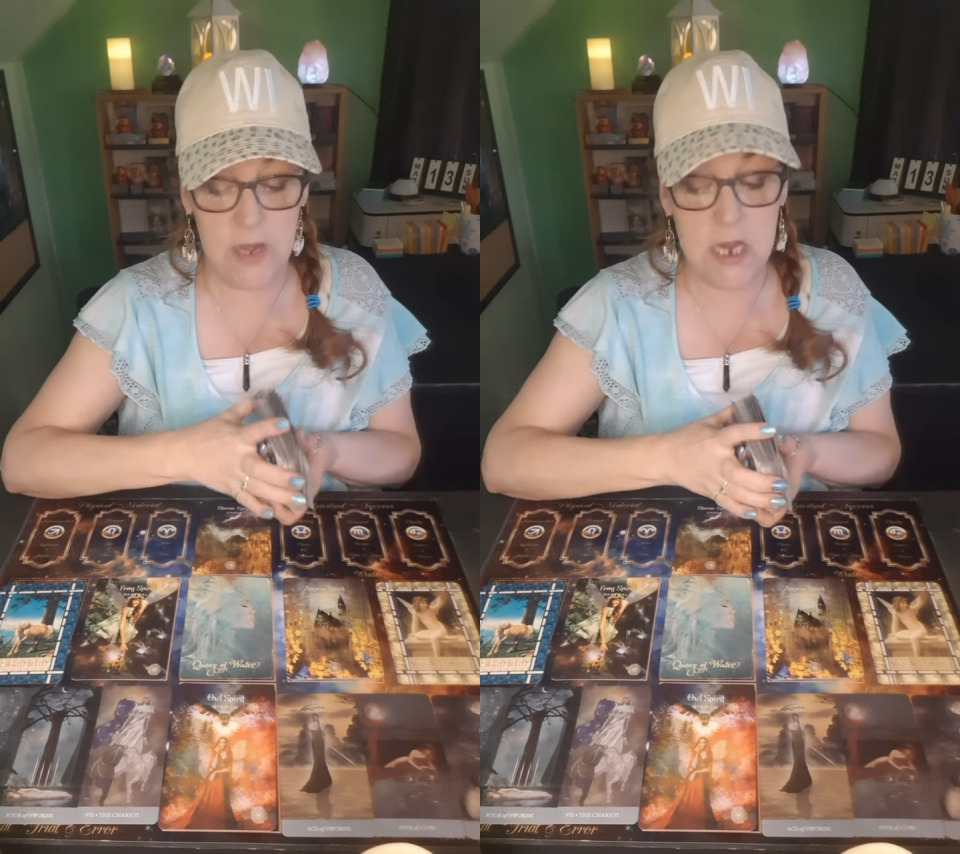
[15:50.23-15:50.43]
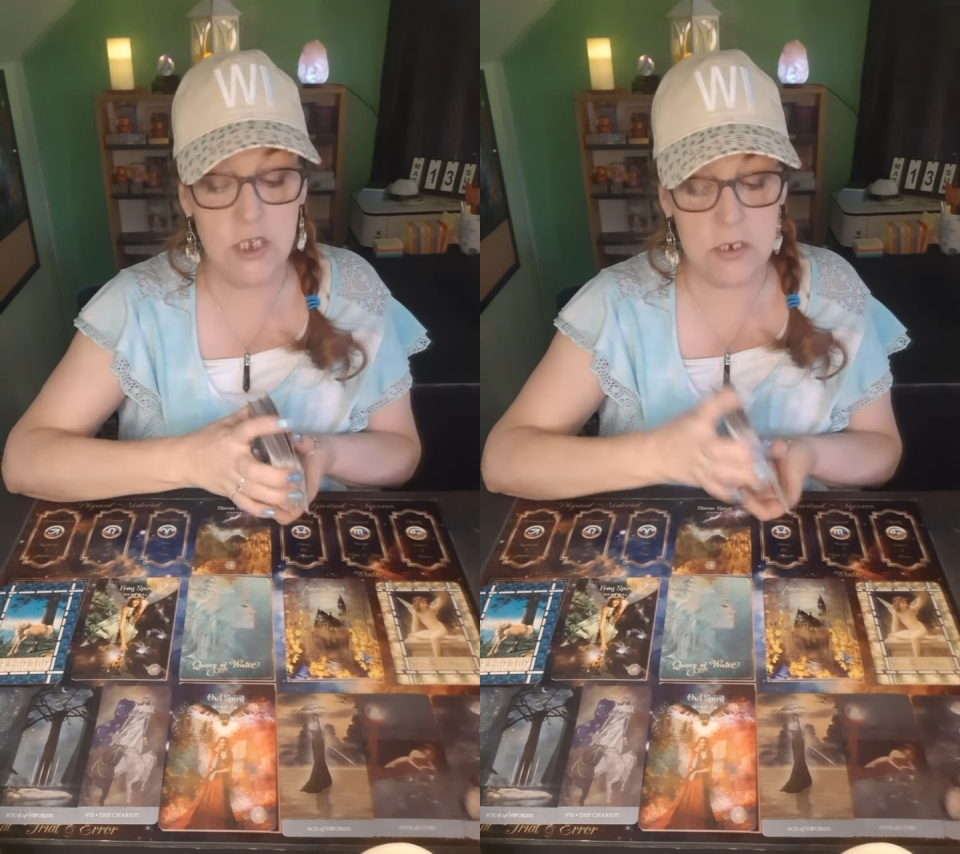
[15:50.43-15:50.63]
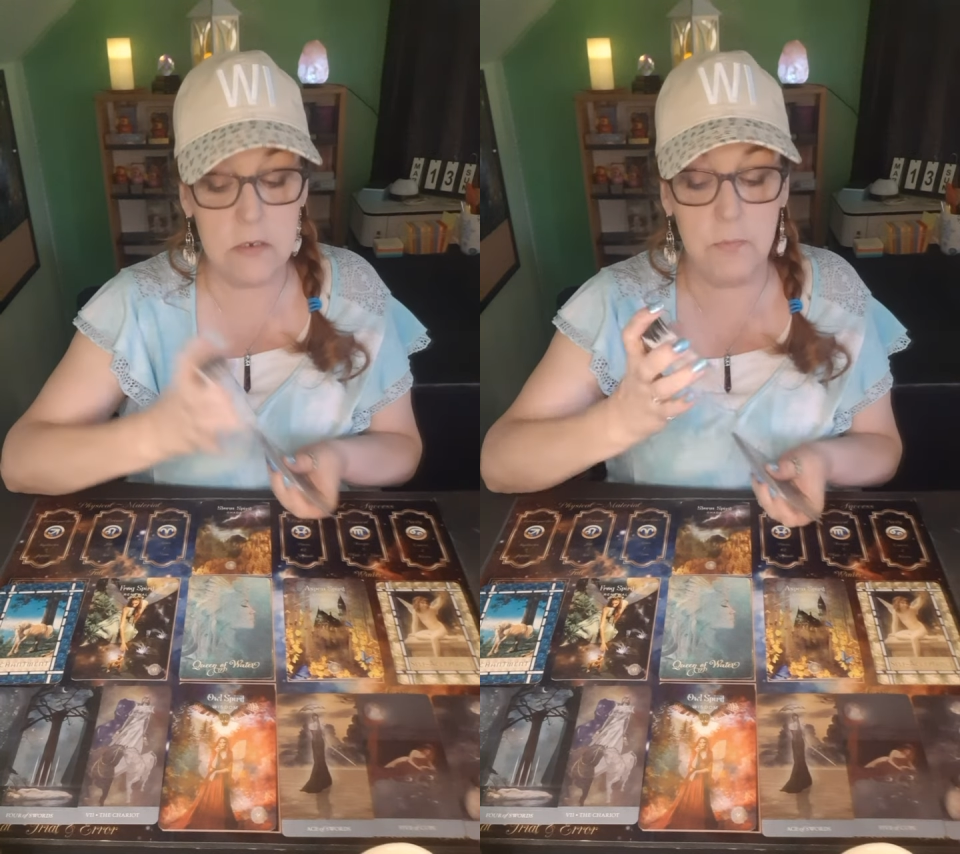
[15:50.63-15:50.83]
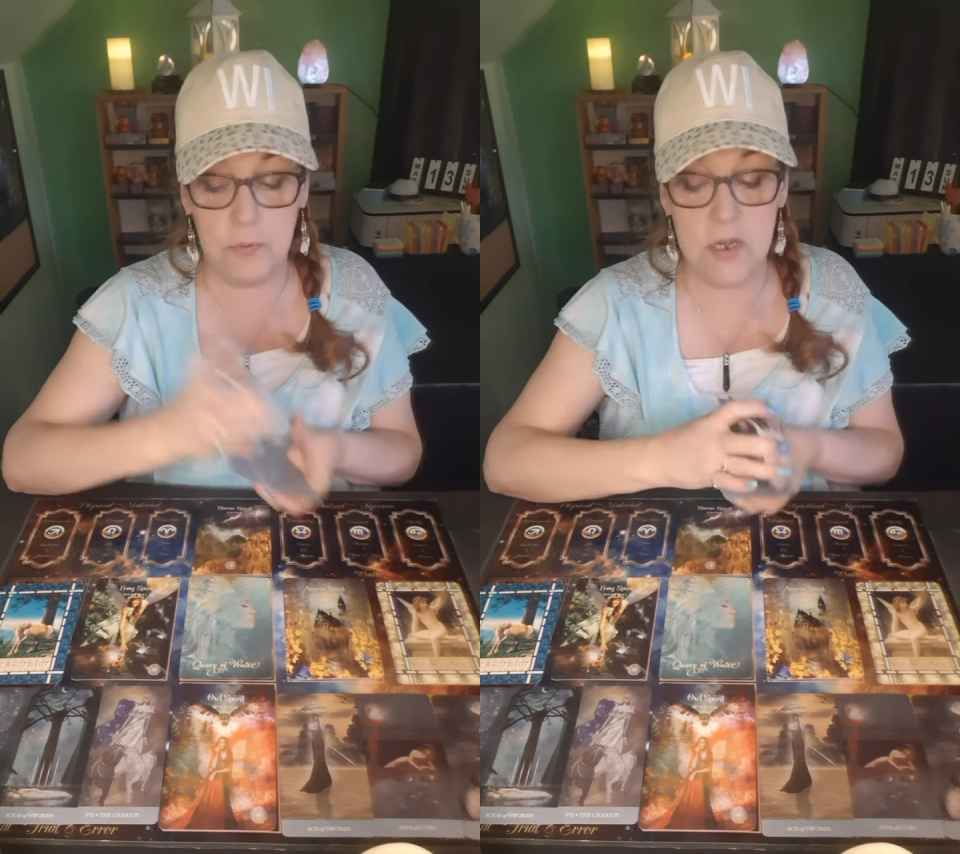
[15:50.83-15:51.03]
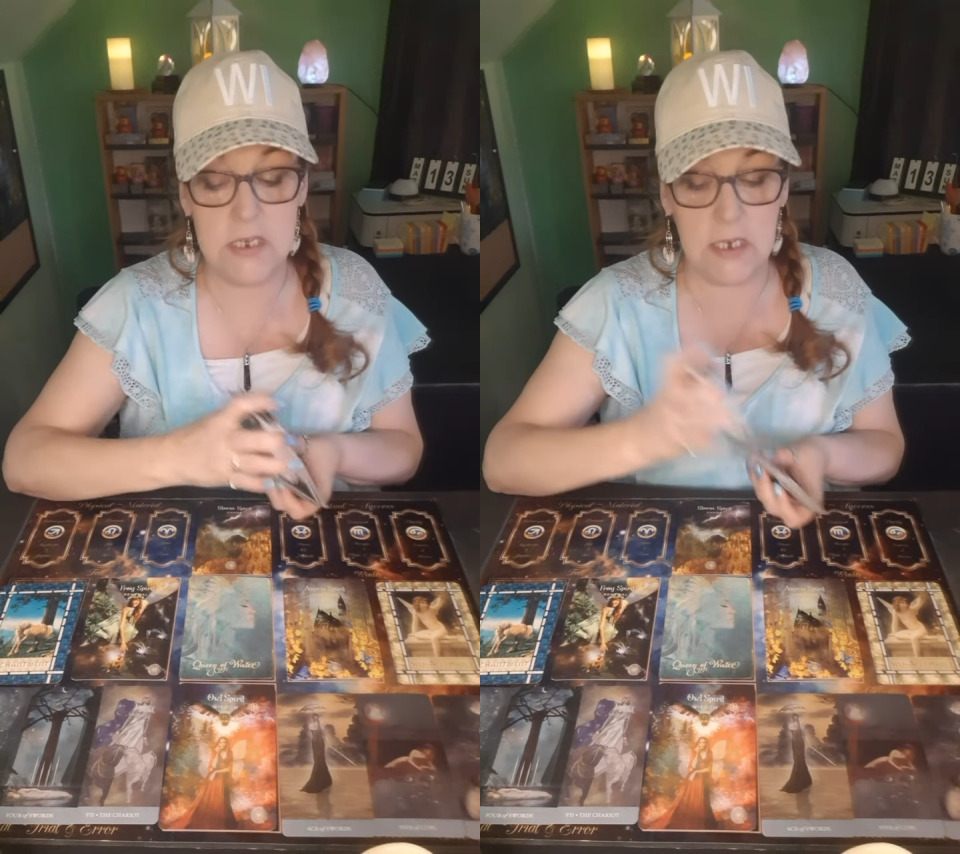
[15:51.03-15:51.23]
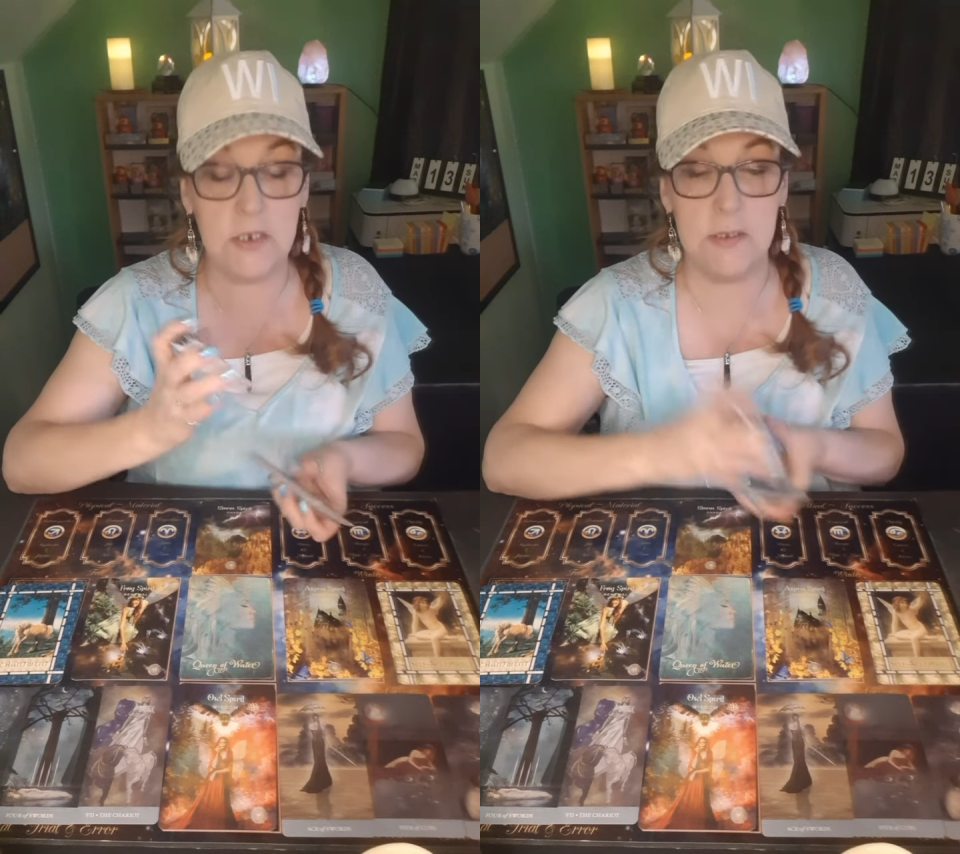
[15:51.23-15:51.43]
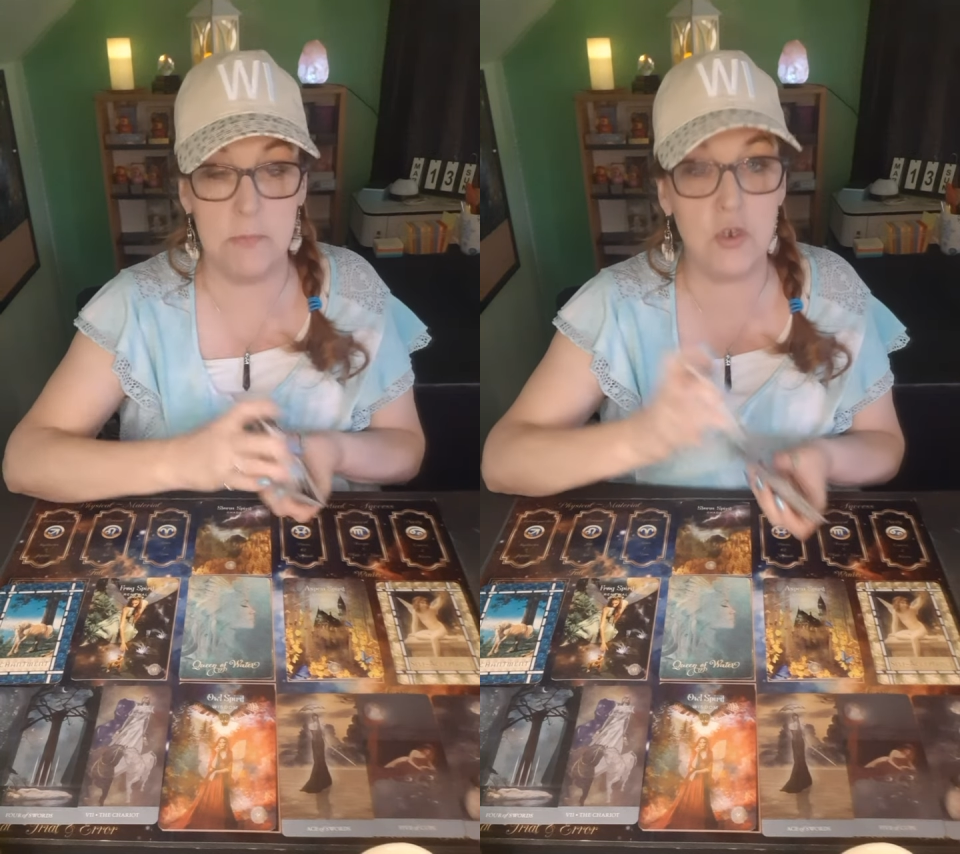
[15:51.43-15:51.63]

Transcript: And I do predict some